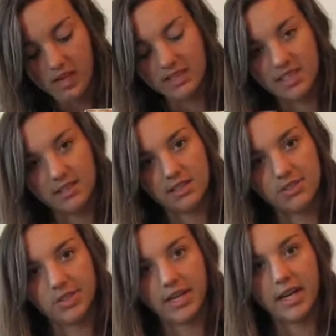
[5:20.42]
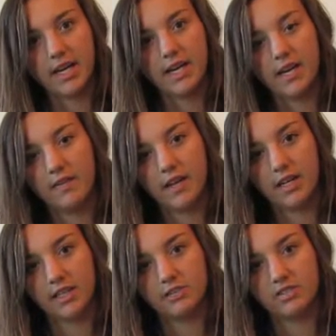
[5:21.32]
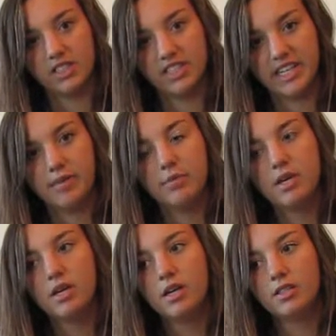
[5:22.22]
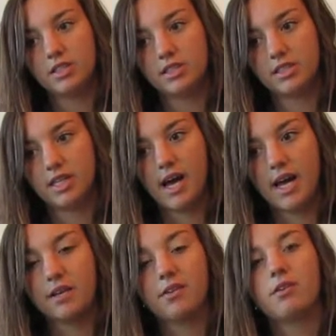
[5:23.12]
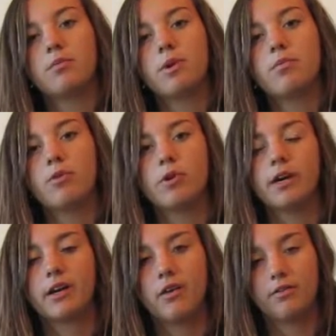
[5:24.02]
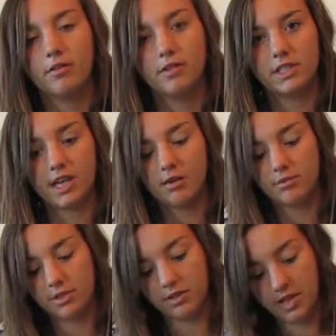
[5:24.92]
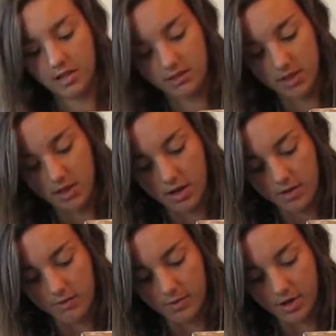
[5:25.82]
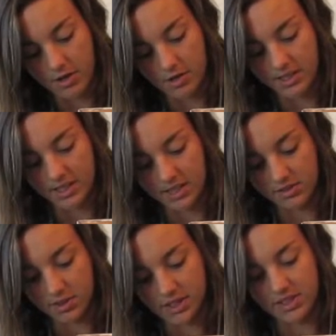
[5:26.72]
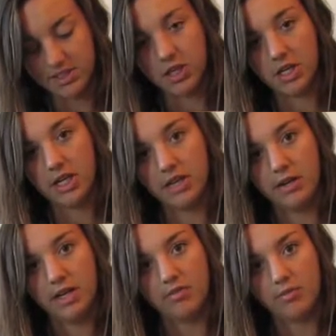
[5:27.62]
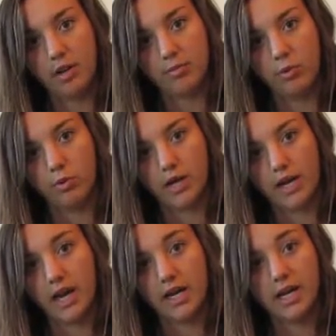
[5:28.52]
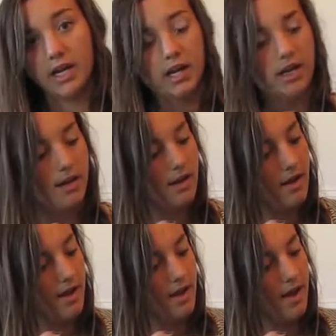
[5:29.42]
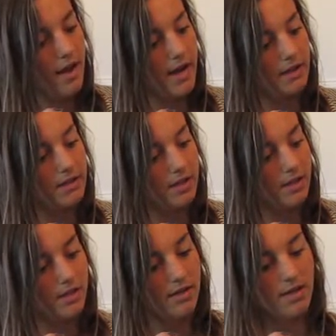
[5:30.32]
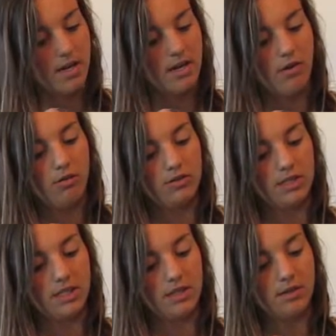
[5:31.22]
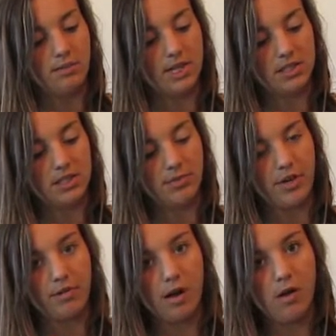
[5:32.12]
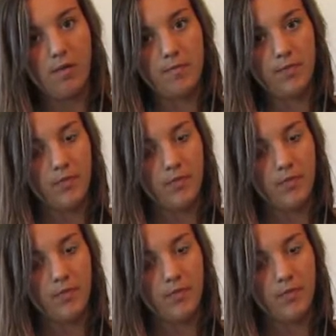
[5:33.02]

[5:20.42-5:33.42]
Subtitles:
set the string in it, and then I use the tip just to add a little bit more and cover over top, so that from here you can see it's really sturdy even when I'm pulling at it, and it holds the pictures pretty well.